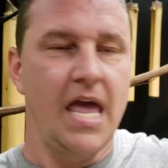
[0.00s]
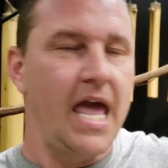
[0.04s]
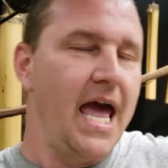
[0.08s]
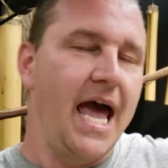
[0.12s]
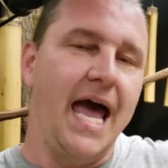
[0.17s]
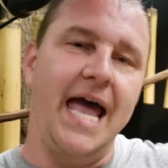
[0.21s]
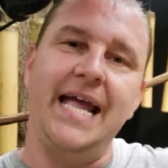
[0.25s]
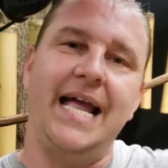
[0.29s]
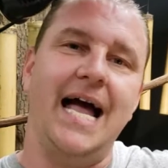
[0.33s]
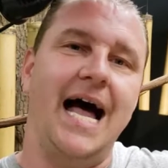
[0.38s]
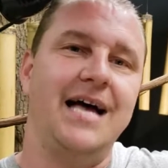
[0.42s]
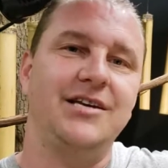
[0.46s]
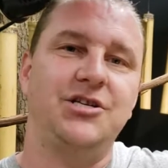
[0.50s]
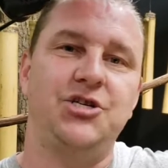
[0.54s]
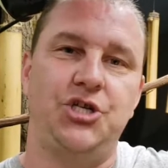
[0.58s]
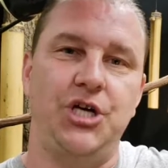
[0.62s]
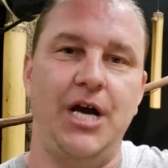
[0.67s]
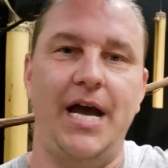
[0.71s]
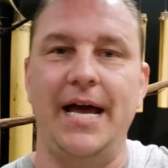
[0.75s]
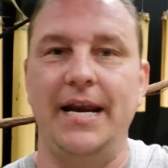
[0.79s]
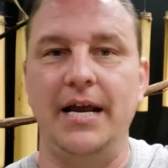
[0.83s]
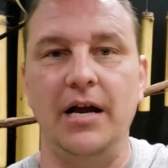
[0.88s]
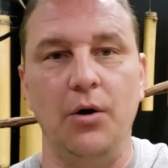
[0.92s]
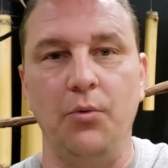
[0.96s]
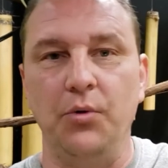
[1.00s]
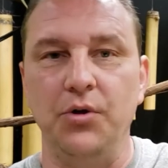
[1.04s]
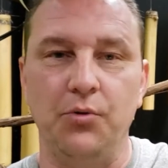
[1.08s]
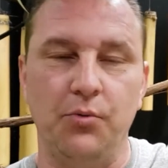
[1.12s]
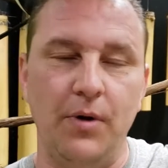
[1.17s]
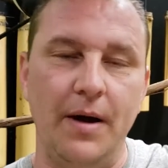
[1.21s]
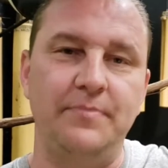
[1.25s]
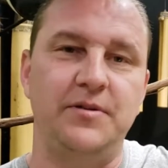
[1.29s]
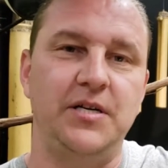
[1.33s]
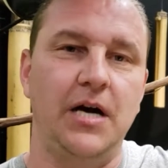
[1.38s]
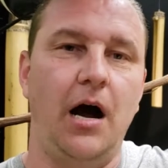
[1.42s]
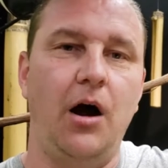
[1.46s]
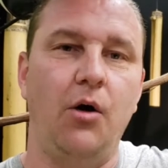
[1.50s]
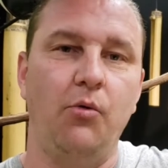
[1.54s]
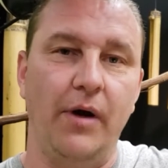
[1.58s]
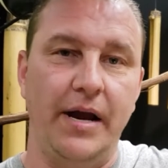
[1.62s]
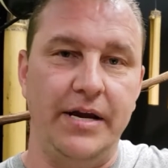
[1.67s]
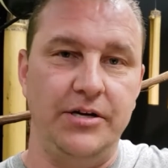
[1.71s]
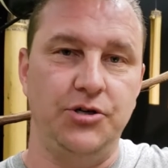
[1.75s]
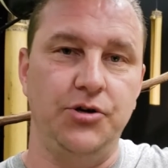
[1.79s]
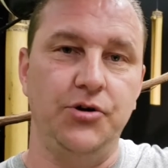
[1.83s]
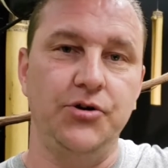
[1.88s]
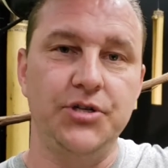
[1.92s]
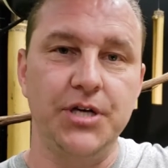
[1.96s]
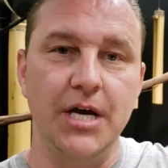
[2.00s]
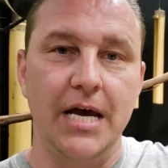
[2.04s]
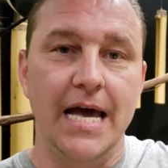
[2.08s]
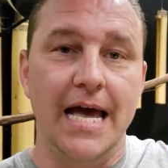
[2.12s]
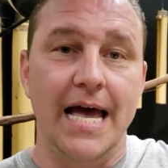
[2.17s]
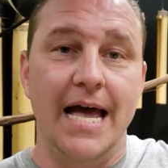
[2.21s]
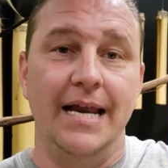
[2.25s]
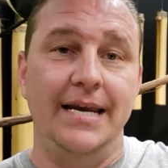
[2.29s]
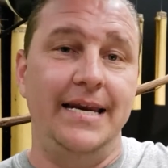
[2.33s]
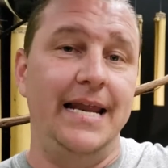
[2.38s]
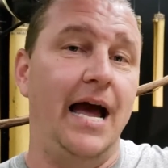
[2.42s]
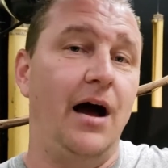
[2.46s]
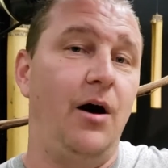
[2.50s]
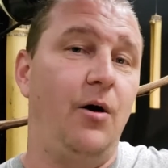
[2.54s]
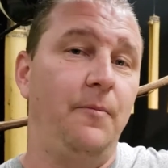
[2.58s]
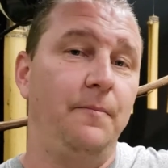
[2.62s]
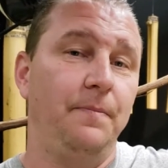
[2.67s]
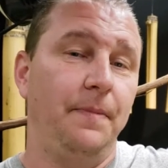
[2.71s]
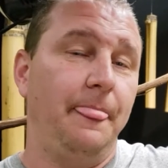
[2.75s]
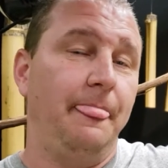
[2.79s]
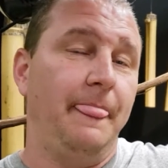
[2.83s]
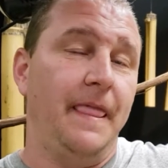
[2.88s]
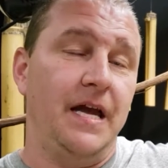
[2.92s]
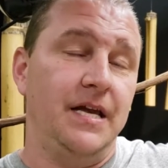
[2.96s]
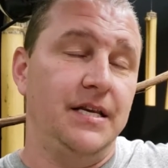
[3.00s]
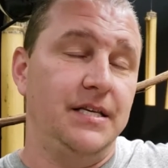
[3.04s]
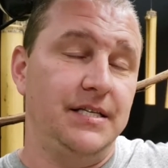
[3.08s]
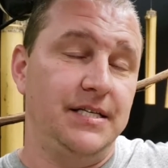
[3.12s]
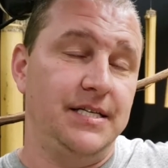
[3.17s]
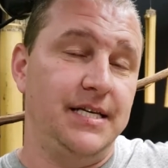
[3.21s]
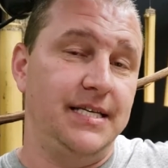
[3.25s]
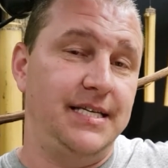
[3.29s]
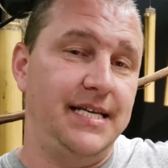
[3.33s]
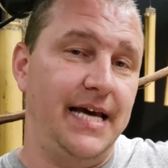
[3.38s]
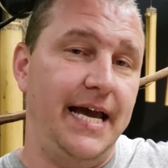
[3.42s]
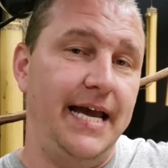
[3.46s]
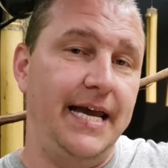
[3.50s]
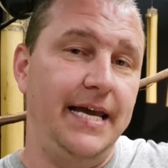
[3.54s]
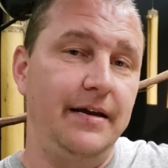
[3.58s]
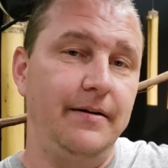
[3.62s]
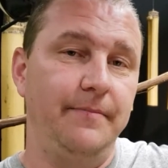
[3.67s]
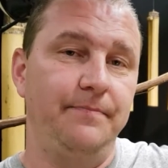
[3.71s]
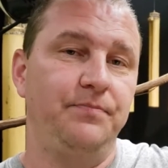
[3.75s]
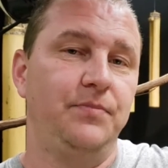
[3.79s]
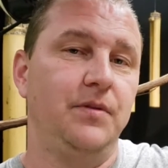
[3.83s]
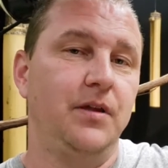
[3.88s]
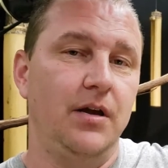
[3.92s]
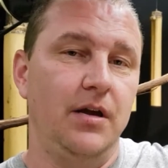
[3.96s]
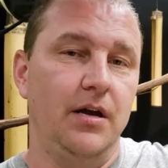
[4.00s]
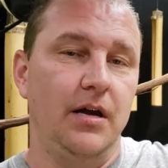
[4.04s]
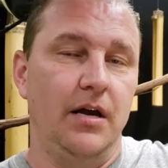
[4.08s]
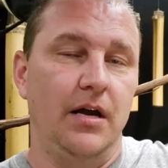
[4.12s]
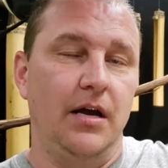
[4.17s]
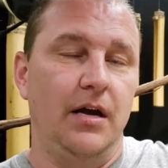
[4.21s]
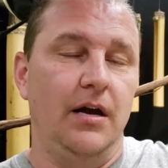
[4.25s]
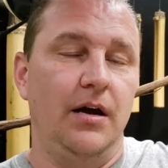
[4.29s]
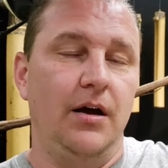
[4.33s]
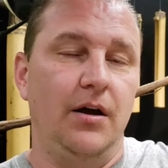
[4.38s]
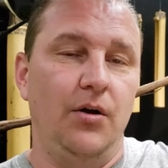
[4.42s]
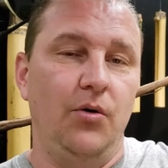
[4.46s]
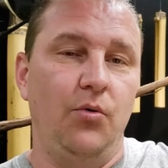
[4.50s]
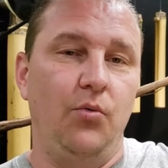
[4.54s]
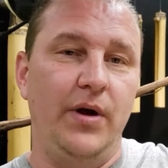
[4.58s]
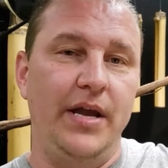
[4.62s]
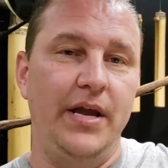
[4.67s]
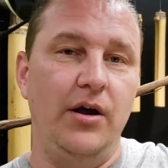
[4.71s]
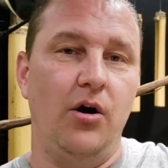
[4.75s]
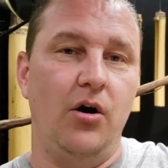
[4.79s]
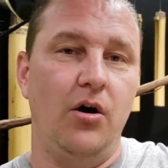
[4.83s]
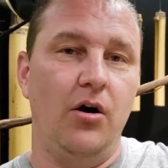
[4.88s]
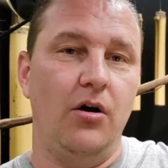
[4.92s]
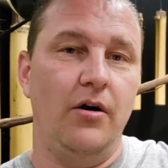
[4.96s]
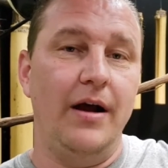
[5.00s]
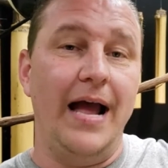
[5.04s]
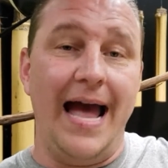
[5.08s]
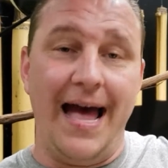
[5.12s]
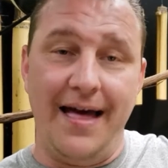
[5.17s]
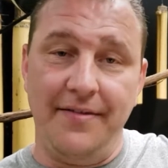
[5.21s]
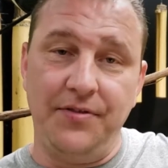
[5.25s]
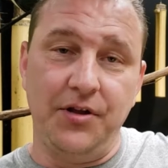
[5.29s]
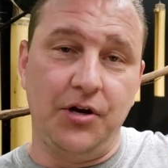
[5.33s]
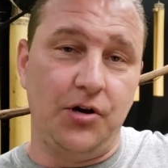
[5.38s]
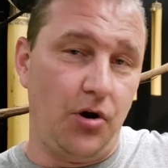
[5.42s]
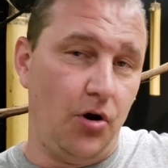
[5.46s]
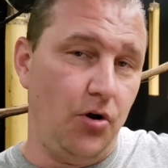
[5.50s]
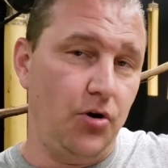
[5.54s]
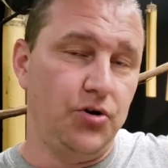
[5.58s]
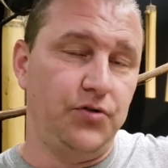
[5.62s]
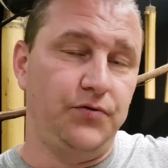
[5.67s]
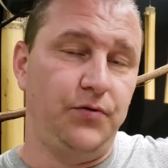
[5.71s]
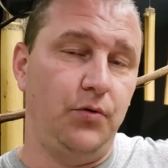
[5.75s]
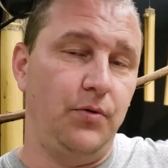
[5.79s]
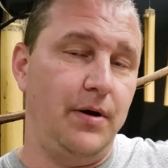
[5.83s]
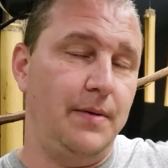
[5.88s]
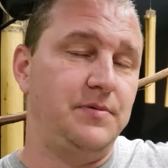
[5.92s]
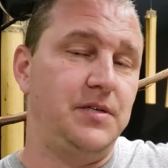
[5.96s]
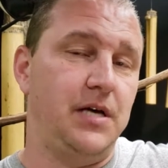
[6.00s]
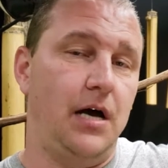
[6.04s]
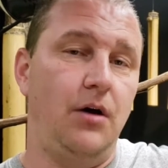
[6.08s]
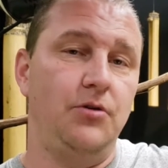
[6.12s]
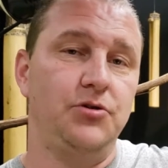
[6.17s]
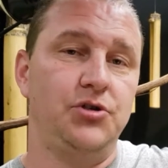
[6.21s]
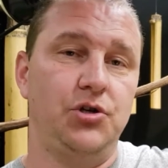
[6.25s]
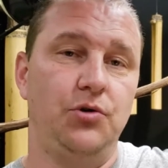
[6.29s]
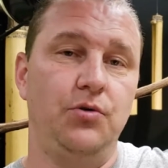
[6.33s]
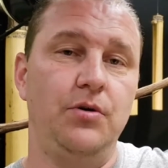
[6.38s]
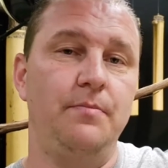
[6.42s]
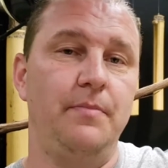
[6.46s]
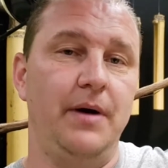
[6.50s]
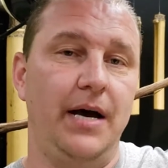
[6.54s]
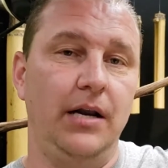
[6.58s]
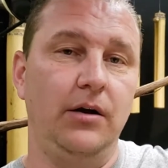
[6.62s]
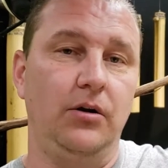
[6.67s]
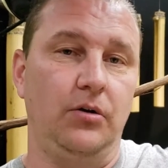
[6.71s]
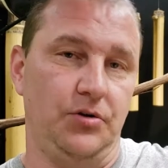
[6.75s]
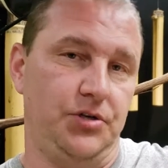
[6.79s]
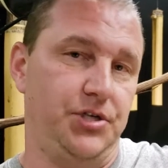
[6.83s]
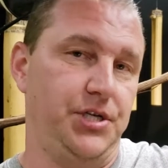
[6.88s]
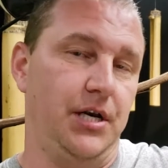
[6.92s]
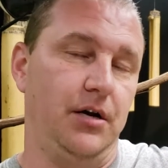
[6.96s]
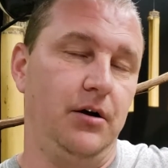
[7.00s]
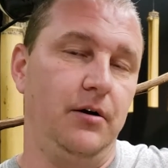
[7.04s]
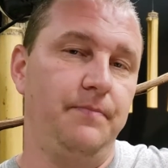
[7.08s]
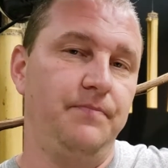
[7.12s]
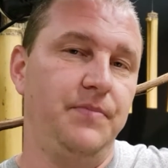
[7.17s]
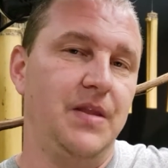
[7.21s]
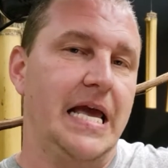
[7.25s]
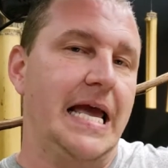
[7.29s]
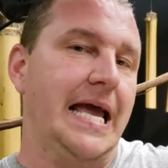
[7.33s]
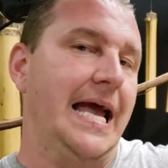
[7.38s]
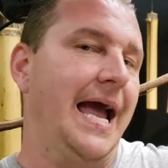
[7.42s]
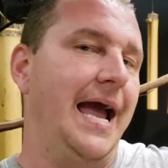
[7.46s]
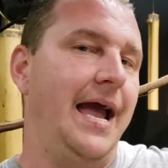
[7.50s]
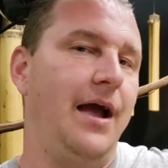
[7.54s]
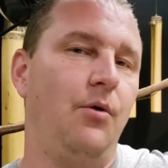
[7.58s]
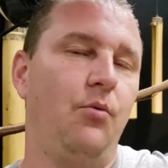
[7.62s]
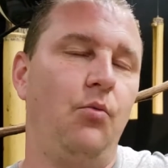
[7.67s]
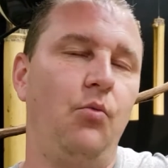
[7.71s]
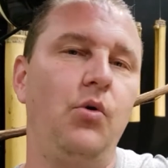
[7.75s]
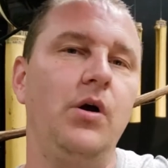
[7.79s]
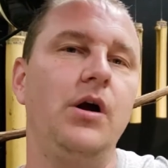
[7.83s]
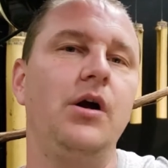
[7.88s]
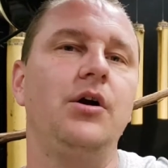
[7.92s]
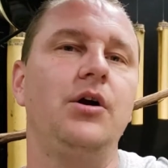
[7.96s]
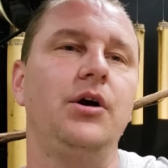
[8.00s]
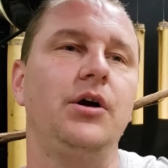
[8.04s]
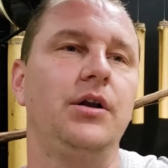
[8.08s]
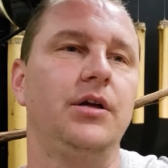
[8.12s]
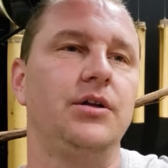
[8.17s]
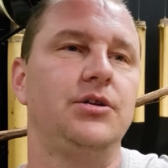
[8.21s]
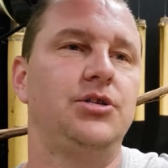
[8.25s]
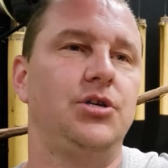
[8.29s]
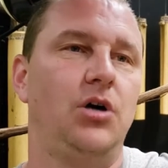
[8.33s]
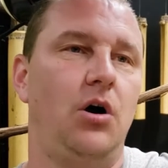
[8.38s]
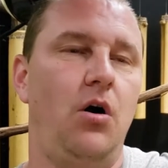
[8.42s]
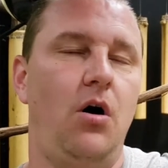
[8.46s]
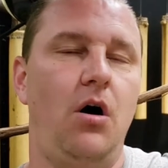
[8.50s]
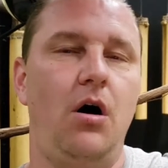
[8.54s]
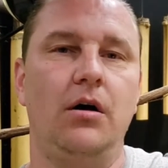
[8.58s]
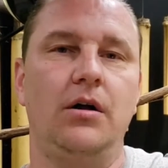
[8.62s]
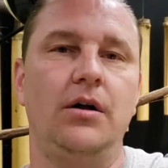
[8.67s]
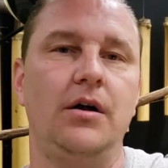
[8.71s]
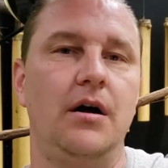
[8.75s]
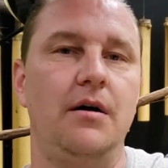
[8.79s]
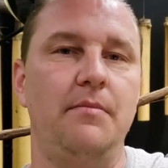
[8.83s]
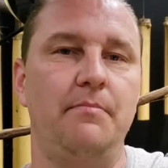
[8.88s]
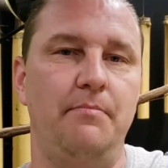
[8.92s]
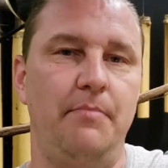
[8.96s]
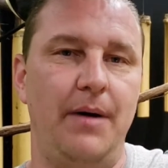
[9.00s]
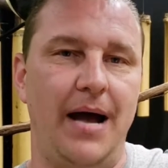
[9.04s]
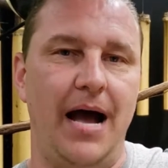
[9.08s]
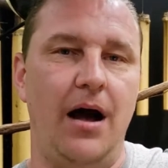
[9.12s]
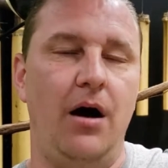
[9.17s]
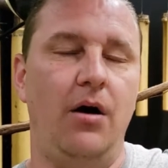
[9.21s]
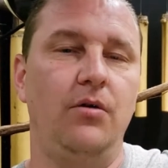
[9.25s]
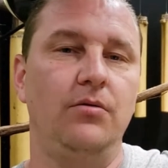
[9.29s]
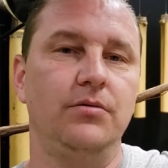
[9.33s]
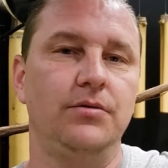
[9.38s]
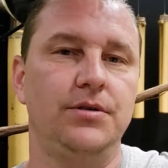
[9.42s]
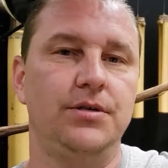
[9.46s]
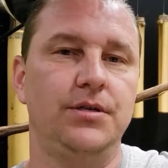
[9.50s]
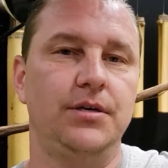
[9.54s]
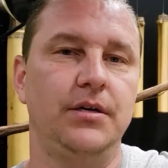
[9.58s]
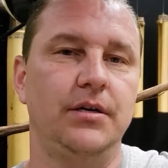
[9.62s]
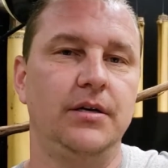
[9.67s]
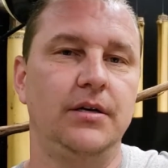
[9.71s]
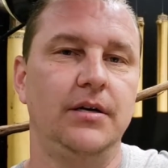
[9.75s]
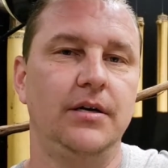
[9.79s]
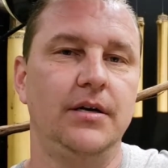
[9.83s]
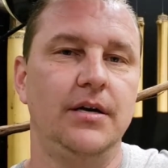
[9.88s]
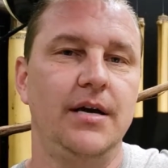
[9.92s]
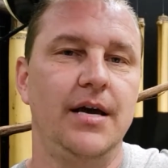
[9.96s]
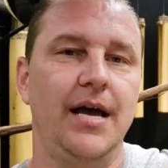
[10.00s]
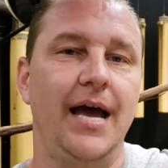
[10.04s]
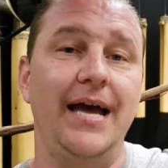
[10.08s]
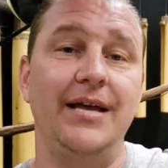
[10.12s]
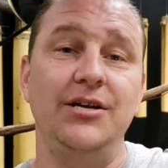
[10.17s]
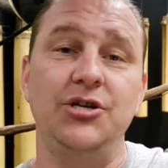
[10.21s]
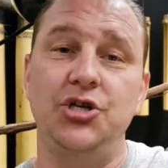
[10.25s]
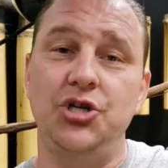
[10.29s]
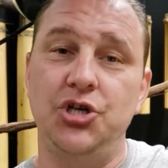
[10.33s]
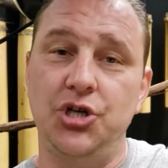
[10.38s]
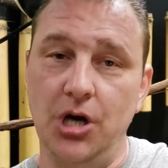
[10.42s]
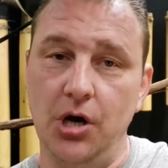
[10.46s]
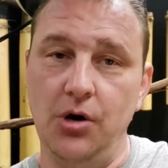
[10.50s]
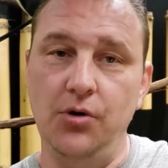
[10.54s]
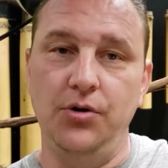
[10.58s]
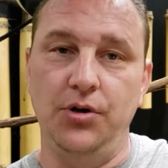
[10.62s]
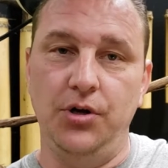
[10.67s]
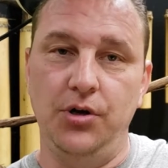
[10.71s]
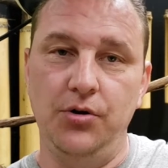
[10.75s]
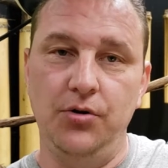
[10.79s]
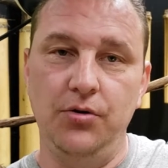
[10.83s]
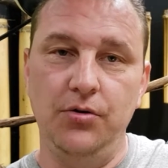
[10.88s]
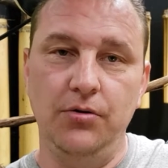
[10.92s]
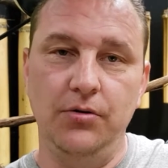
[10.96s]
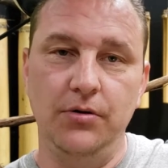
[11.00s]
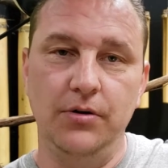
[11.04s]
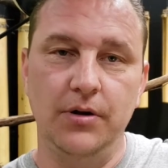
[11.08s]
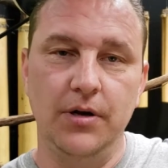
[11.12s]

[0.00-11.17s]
Hey guys, Chad here with the Reptile Rangers. Now, today we are at the Kernersville Reptile Zoo and Medical Center, and we're going to talk about and show you